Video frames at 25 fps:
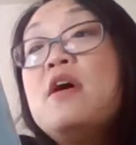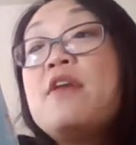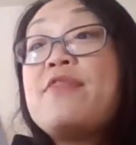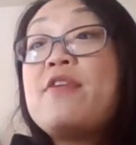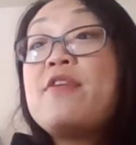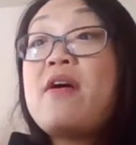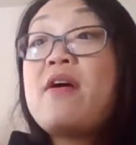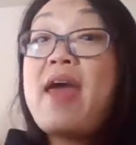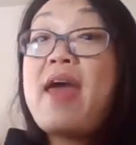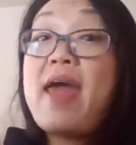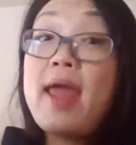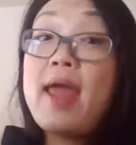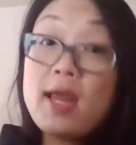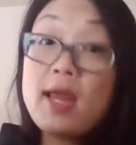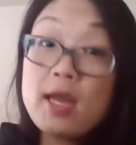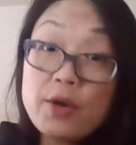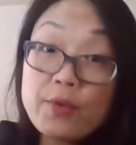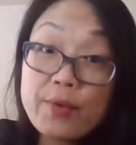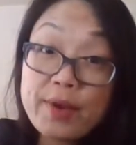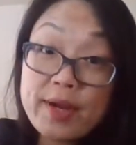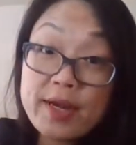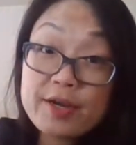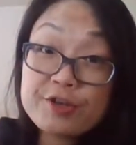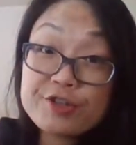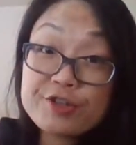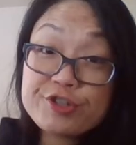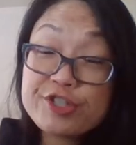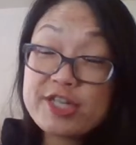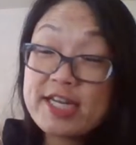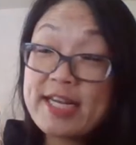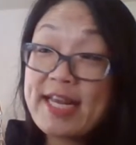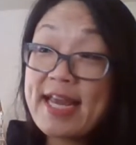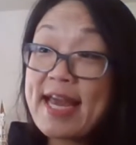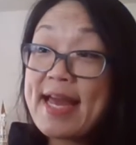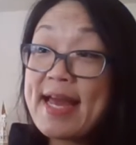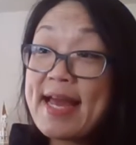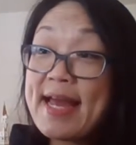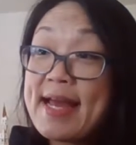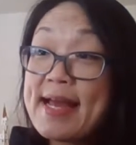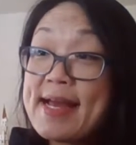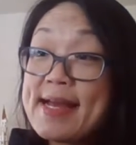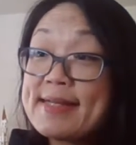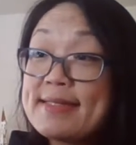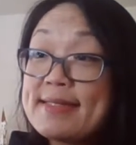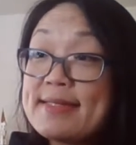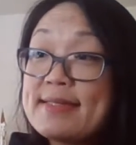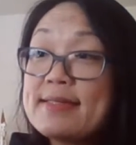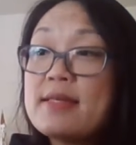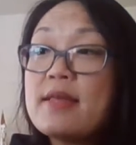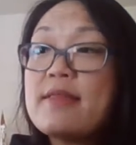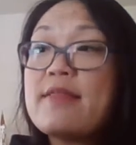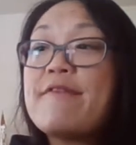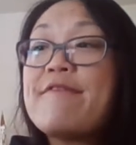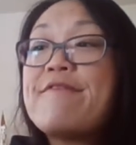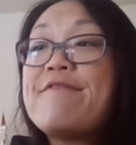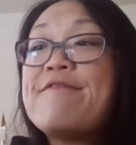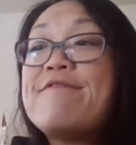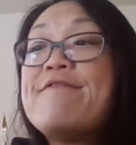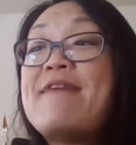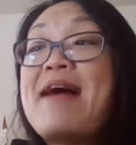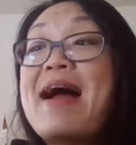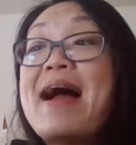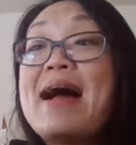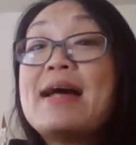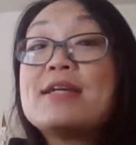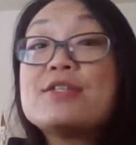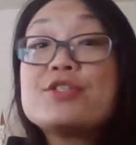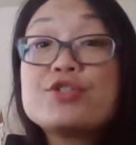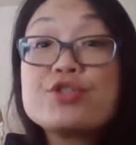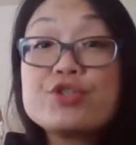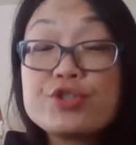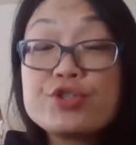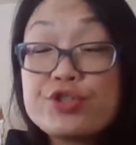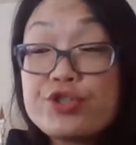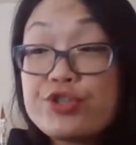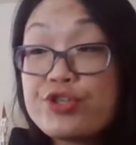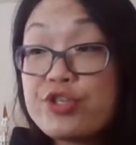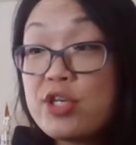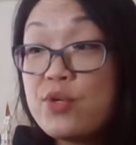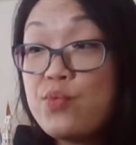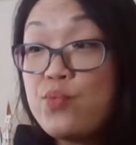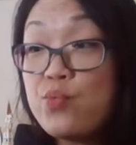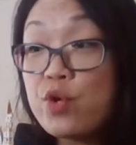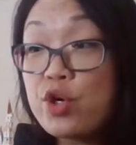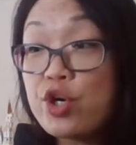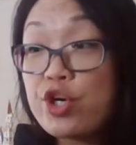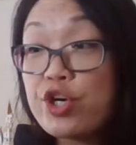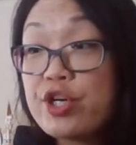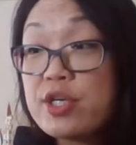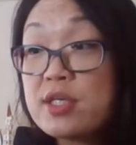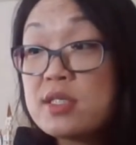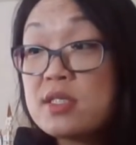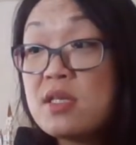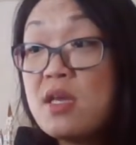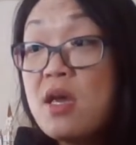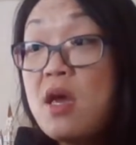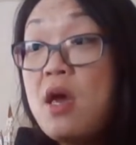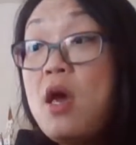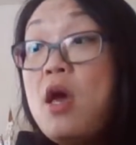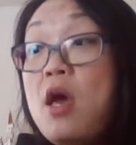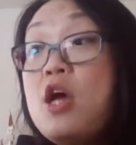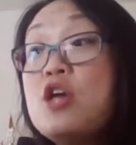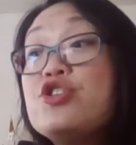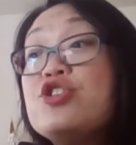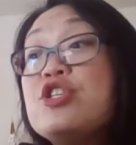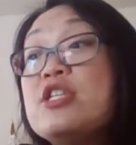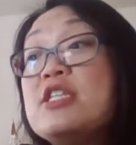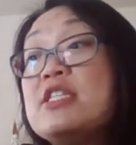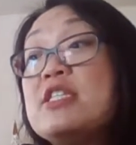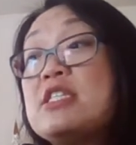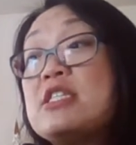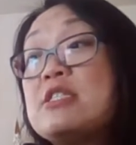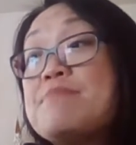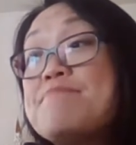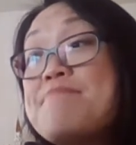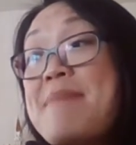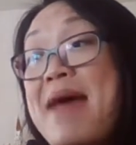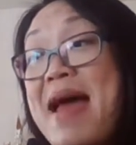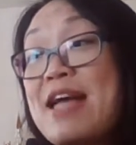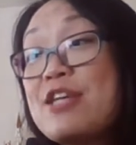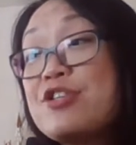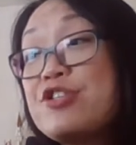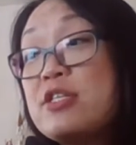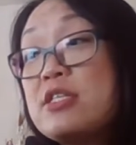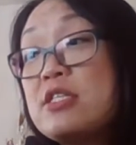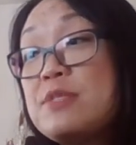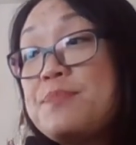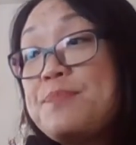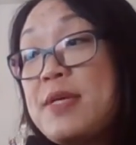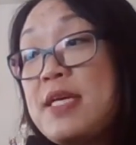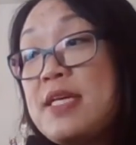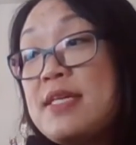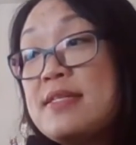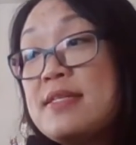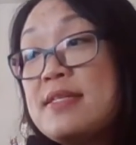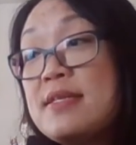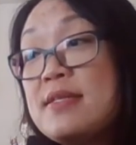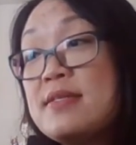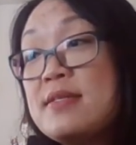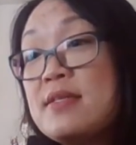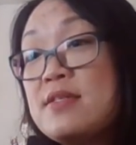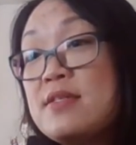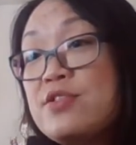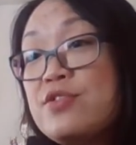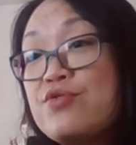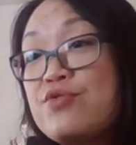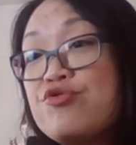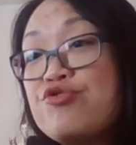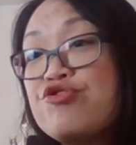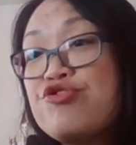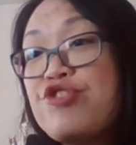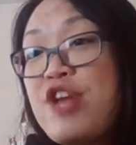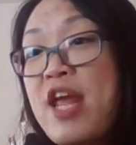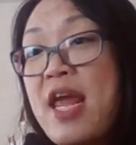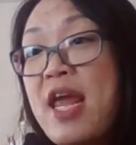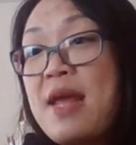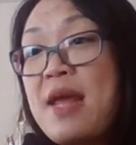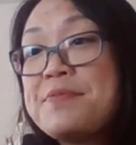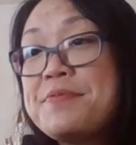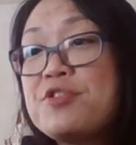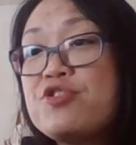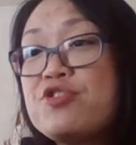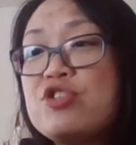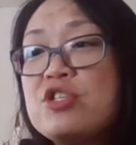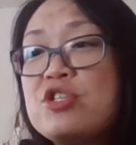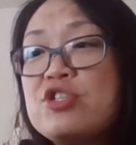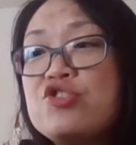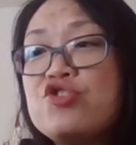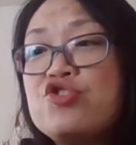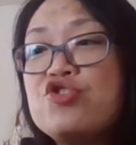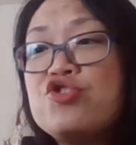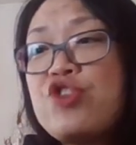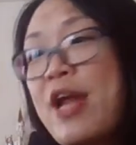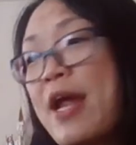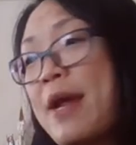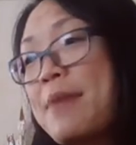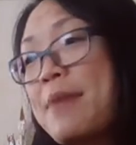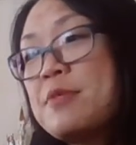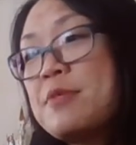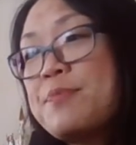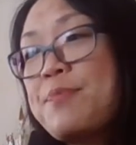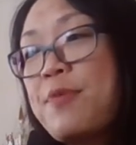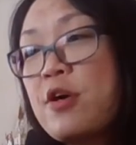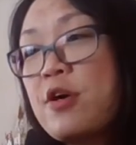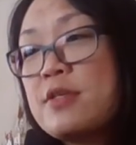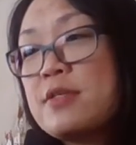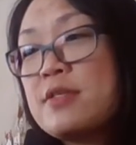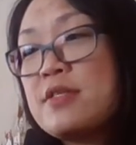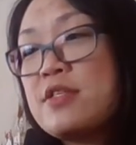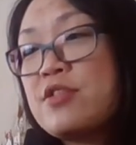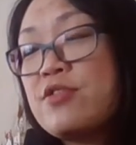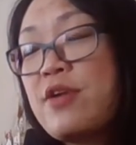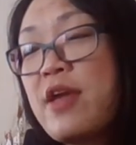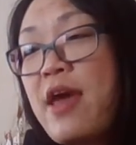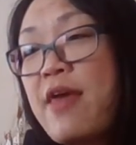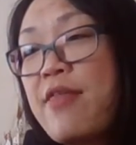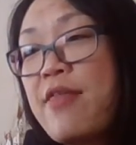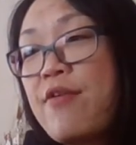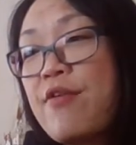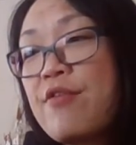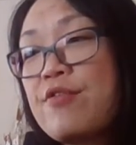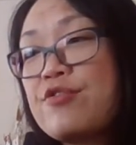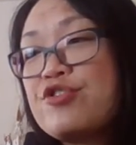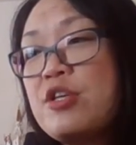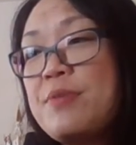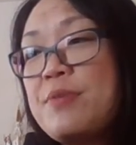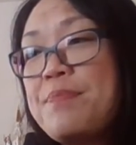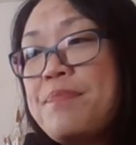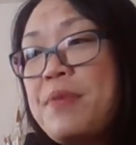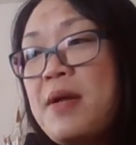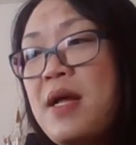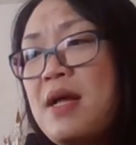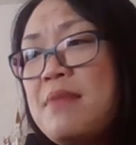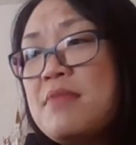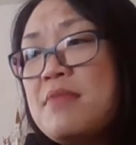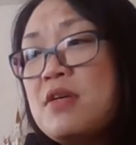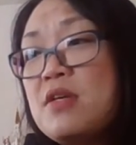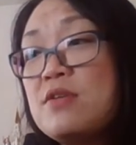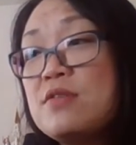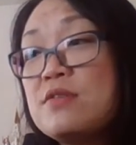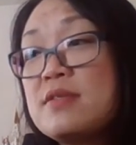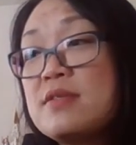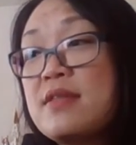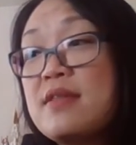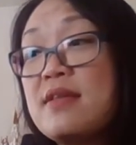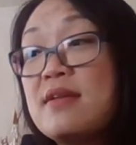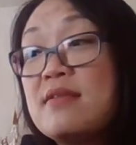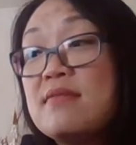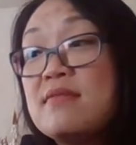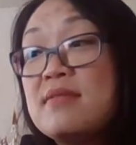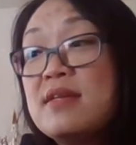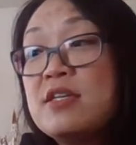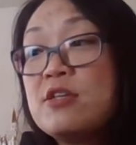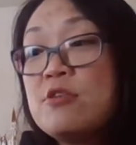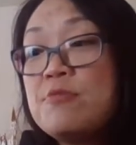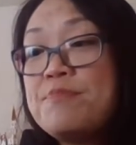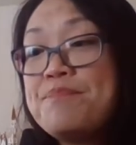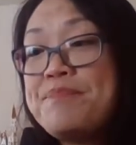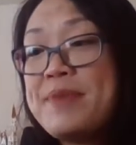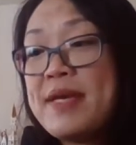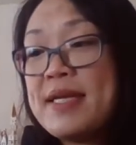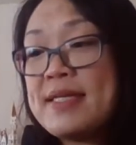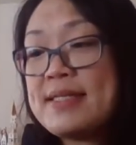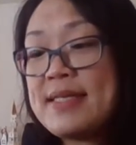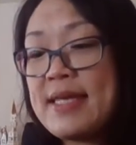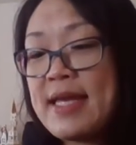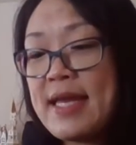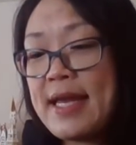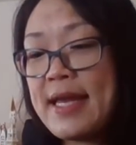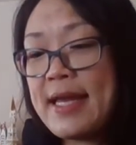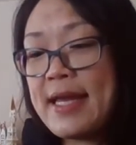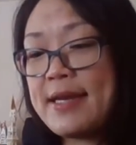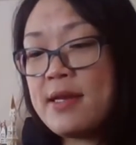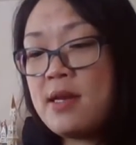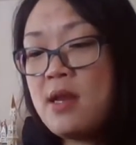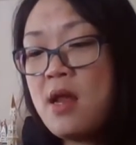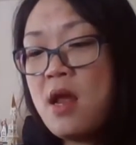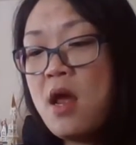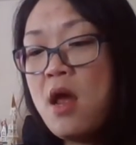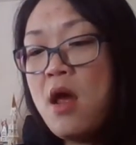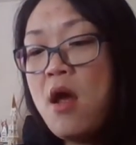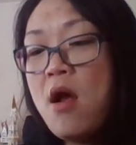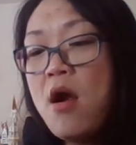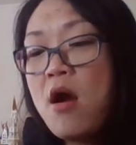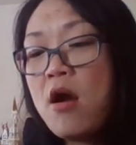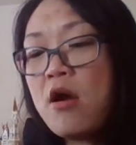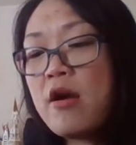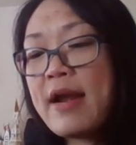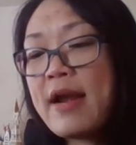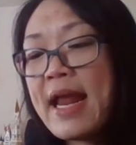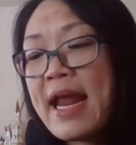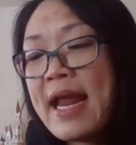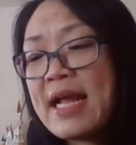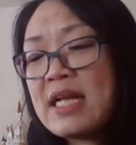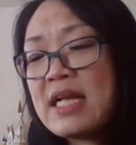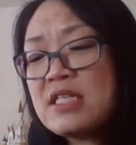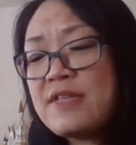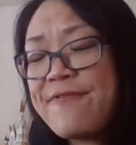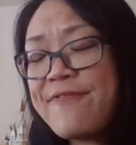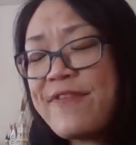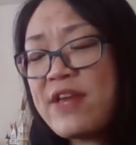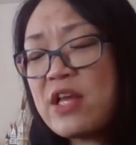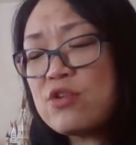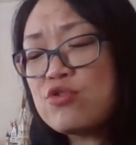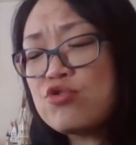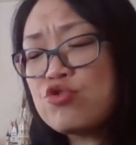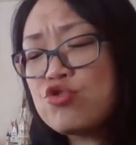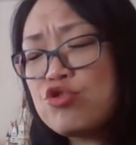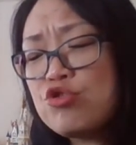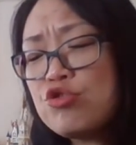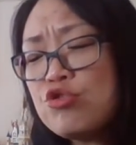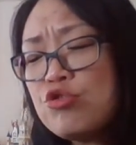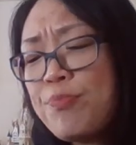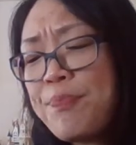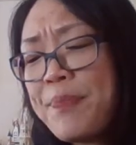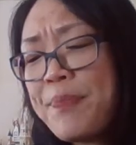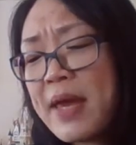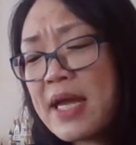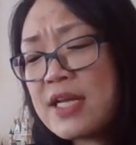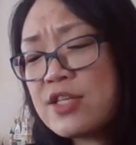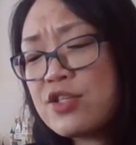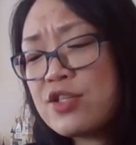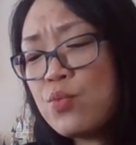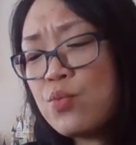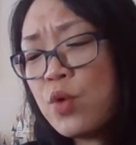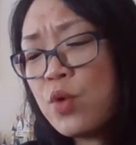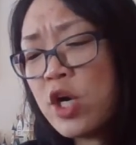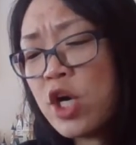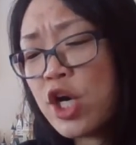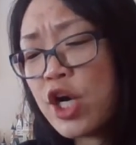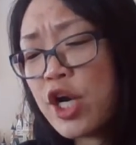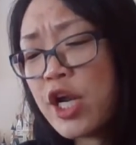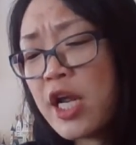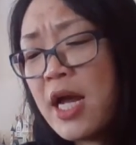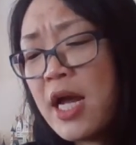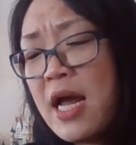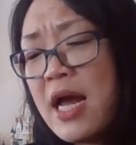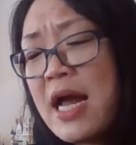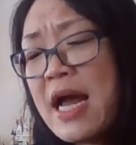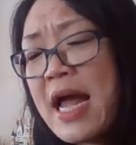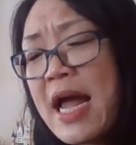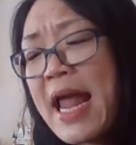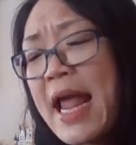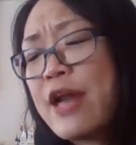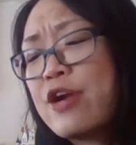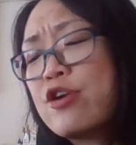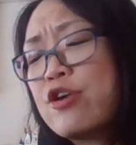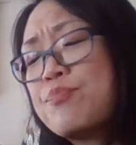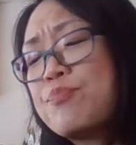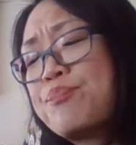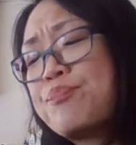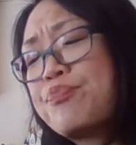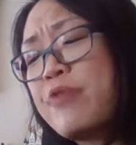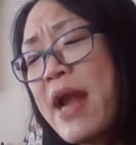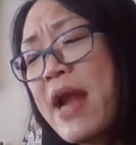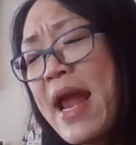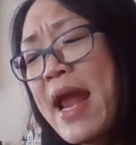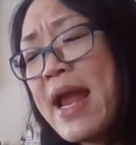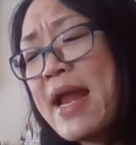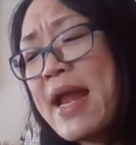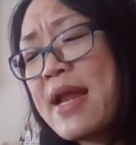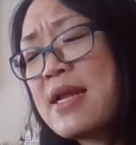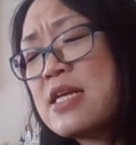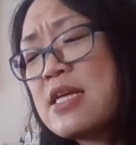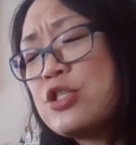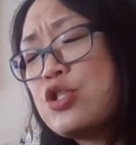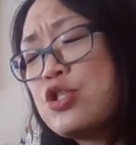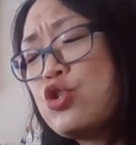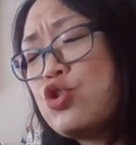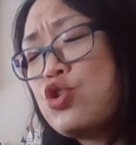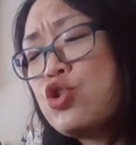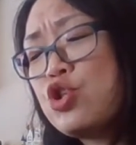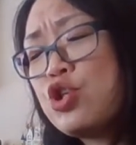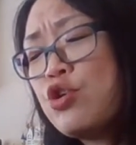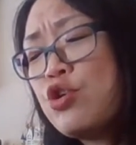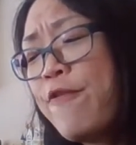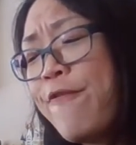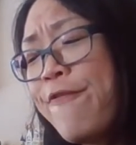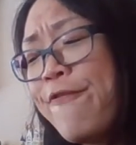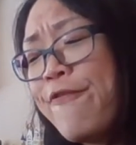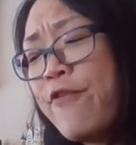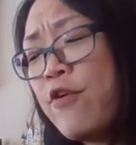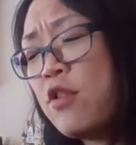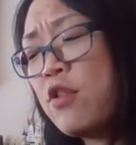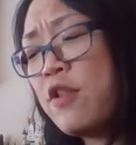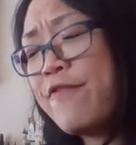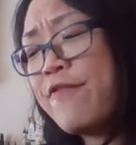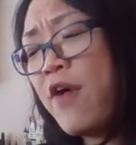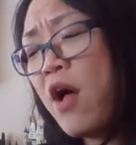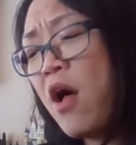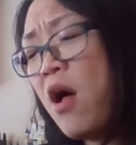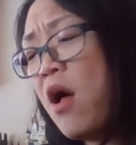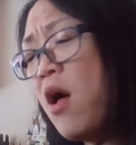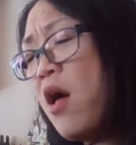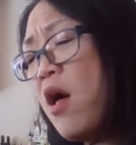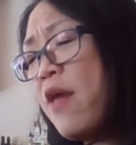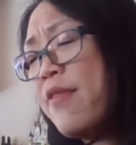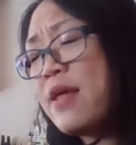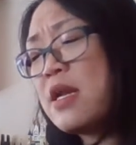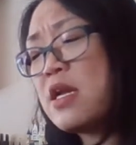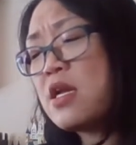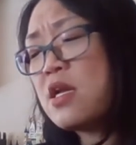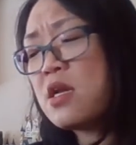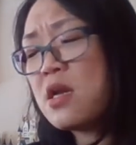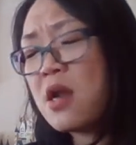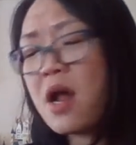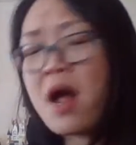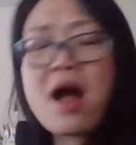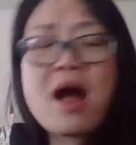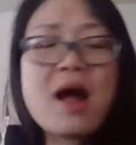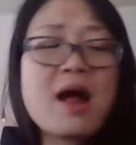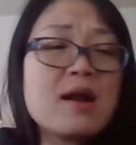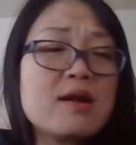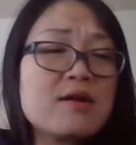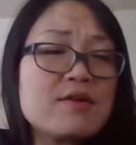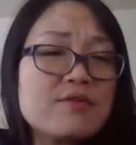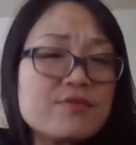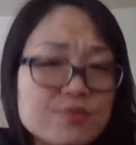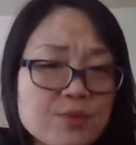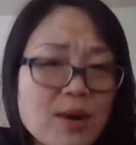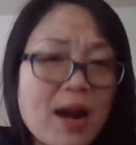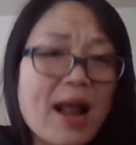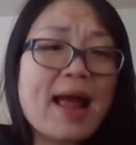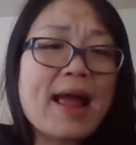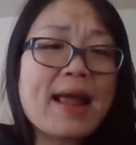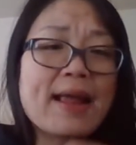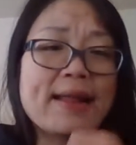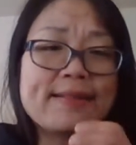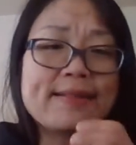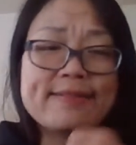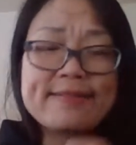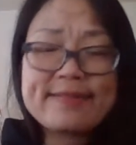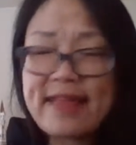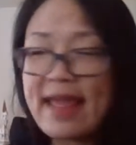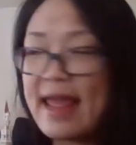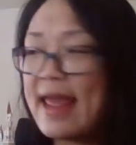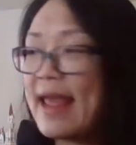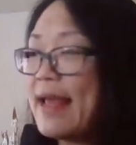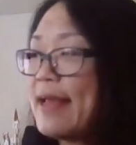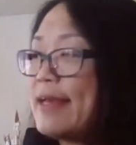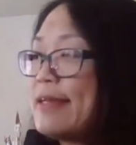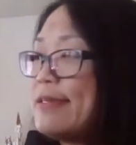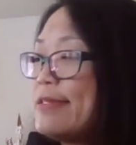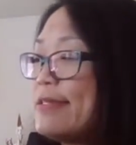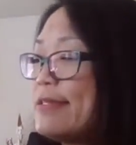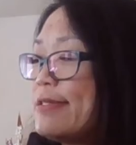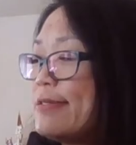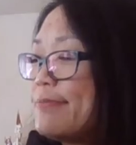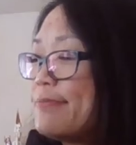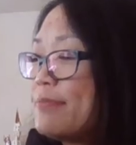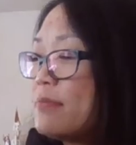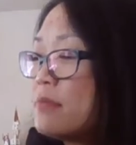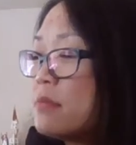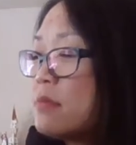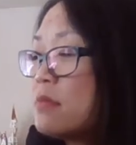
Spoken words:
The angrier she gets, the faster she works. She smashes pieces into shapes. She jams parts together. She pummels the little bits in. Her hands feel too big to work, and her brain is too full of all the not right things.